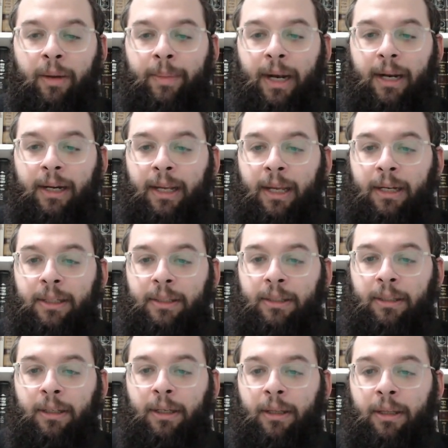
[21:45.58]
going to get
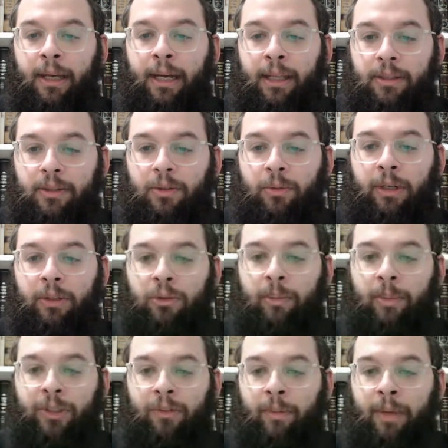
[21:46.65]
into that. That's already too
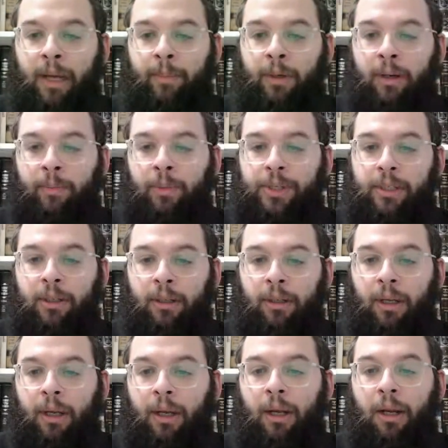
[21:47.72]
much of a Maimer HaMuzgar.
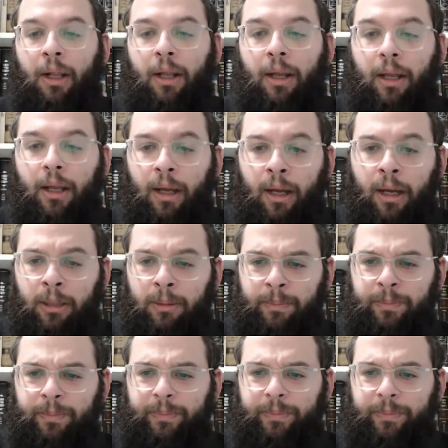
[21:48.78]
And